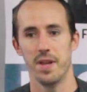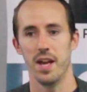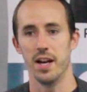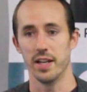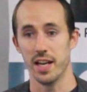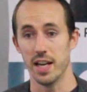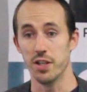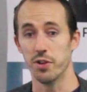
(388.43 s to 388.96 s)
And
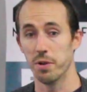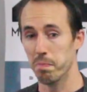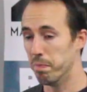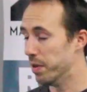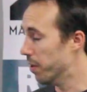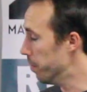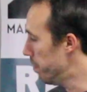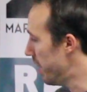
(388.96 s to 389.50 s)
again, you can
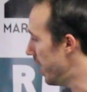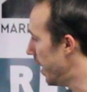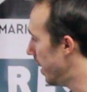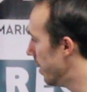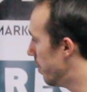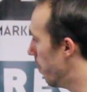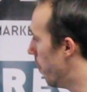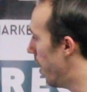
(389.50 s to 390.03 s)
build meaning
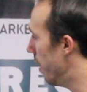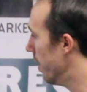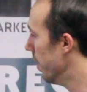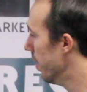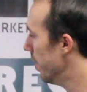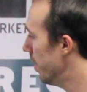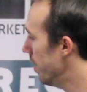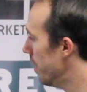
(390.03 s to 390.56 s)
into what
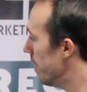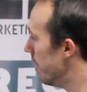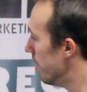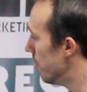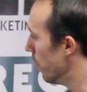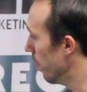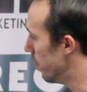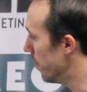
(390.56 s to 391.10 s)

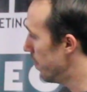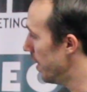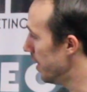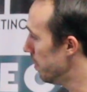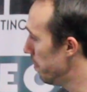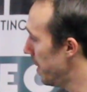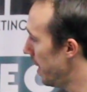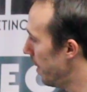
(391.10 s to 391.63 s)
these sorts of
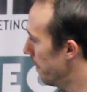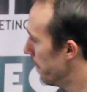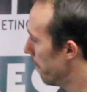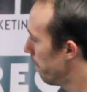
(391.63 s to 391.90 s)
things mean.